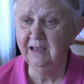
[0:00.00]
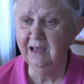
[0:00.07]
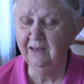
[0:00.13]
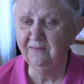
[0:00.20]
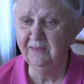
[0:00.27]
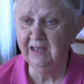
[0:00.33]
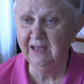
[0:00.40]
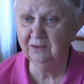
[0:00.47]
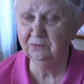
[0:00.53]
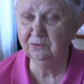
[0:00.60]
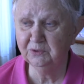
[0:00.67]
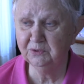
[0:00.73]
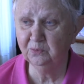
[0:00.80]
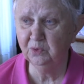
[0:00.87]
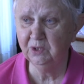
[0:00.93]
and that
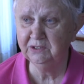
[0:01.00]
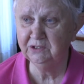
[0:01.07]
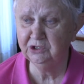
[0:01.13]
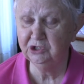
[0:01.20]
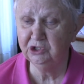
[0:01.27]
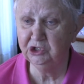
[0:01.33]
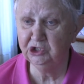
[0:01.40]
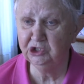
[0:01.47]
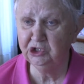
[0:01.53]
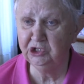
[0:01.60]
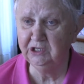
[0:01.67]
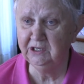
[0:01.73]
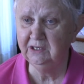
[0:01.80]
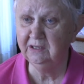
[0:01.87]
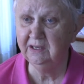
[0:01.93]
what
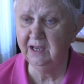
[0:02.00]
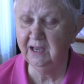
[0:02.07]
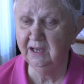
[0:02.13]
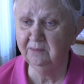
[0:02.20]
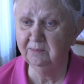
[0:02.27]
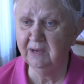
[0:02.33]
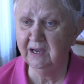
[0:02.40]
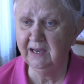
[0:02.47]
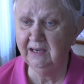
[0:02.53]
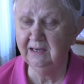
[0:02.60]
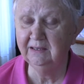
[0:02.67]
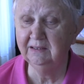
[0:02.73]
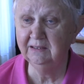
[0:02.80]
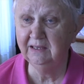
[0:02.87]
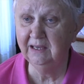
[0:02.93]
she and my
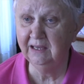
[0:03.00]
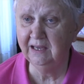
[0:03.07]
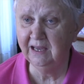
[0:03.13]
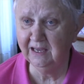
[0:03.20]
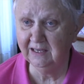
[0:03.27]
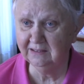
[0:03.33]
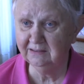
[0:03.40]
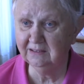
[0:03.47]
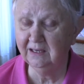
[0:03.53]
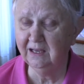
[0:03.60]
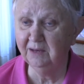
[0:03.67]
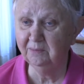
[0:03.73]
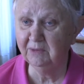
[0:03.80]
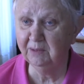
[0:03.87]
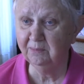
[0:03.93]
aunt
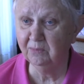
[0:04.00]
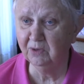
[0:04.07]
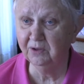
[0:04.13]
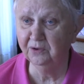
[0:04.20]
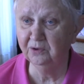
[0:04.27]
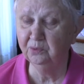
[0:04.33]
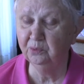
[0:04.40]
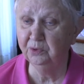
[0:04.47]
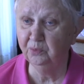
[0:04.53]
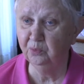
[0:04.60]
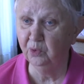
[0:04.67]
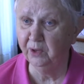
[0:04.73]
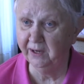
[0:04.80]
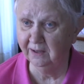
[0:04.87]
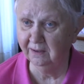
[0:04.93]
and my mother would
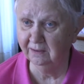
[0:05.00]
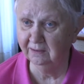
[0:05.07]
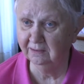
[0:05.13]
wear.